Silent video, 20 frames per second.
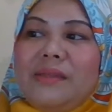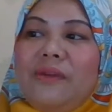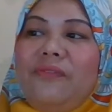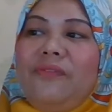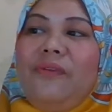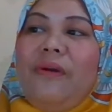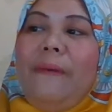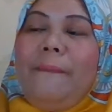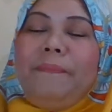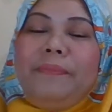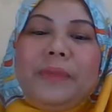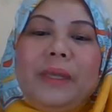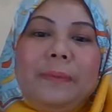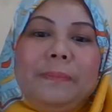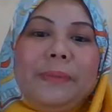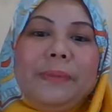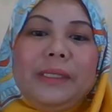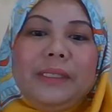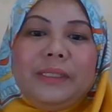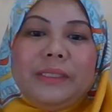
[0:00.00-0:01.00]
from
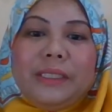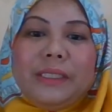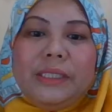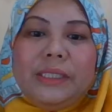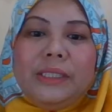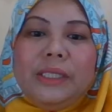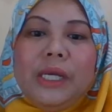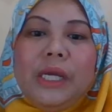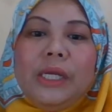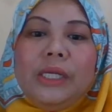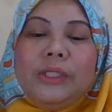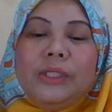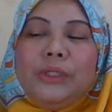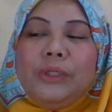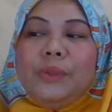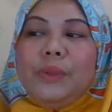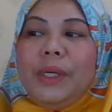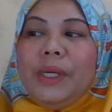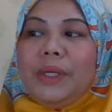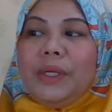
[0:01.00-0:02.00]
ability
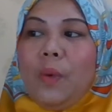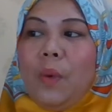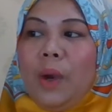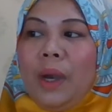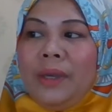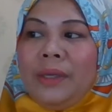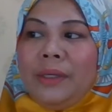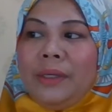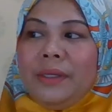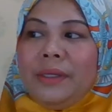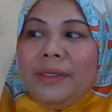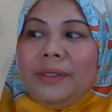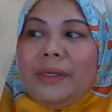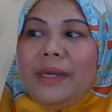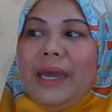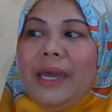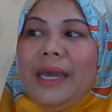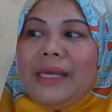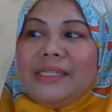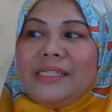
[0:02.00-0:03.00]
to acquire
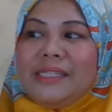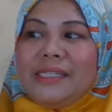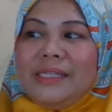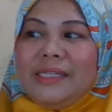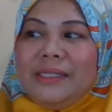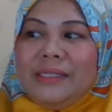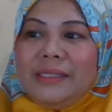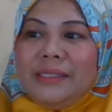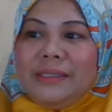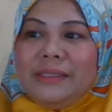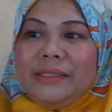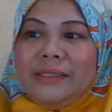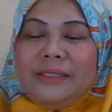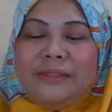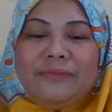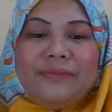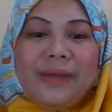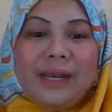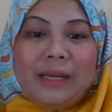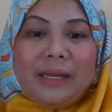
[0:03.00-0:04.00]
external
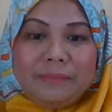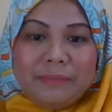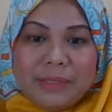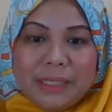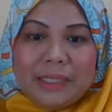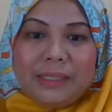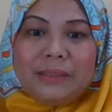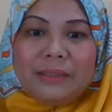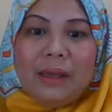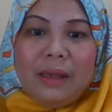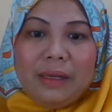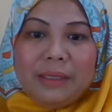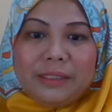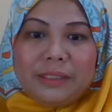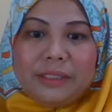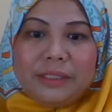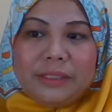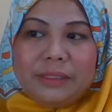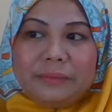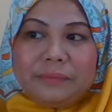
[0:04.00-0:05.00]
developed
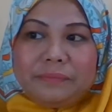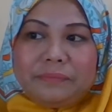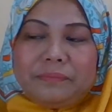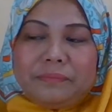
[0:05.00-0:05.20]
technology.